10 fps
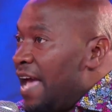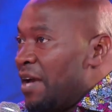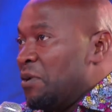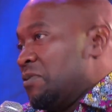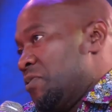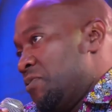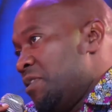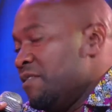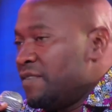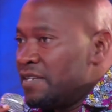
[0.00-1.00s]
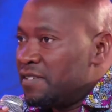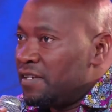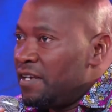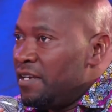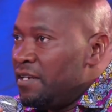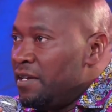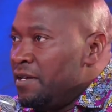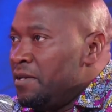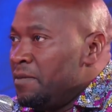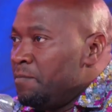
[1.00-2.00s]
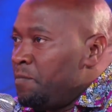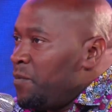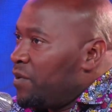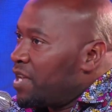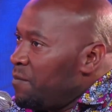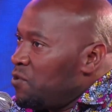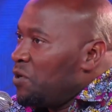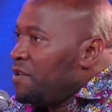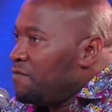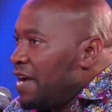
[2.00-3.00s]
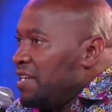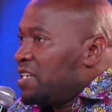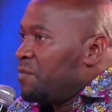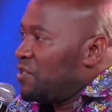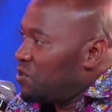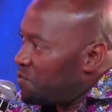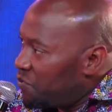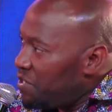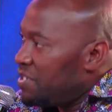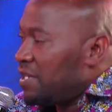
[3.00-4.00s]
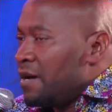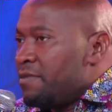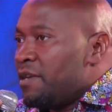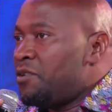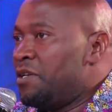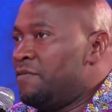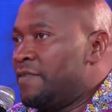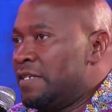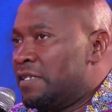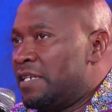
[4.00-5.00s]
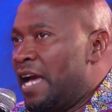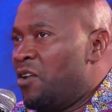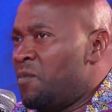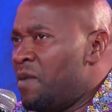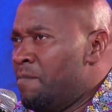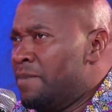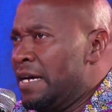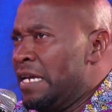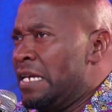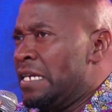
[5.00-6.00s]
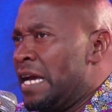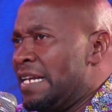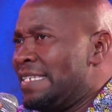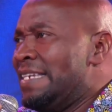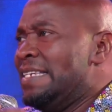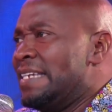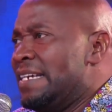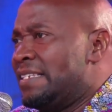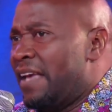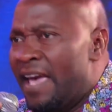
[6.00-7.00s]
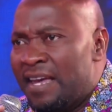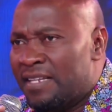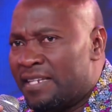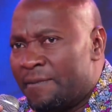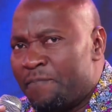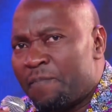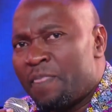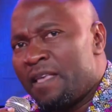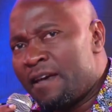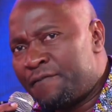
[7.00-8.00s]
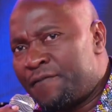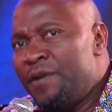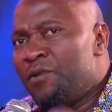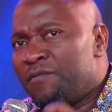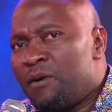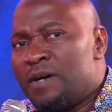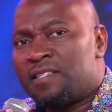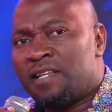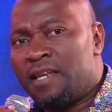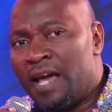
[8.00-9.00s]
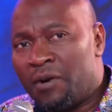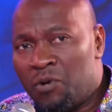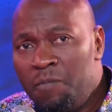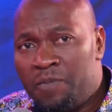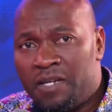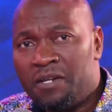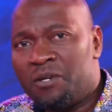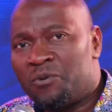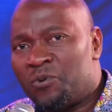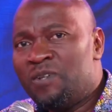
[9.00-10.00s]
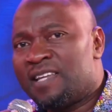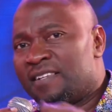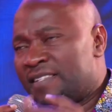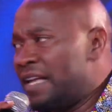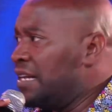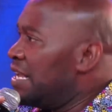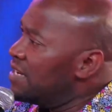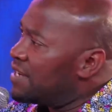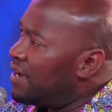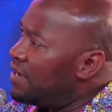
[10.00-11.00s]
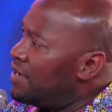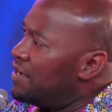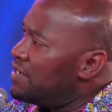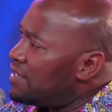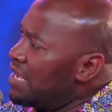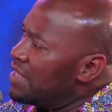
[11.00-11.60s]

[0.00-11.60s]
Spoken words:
I got to university. People kept on inviting me to preach at the university. I remember in 1998, a friend of ours in Nairobi wrote us a letter saying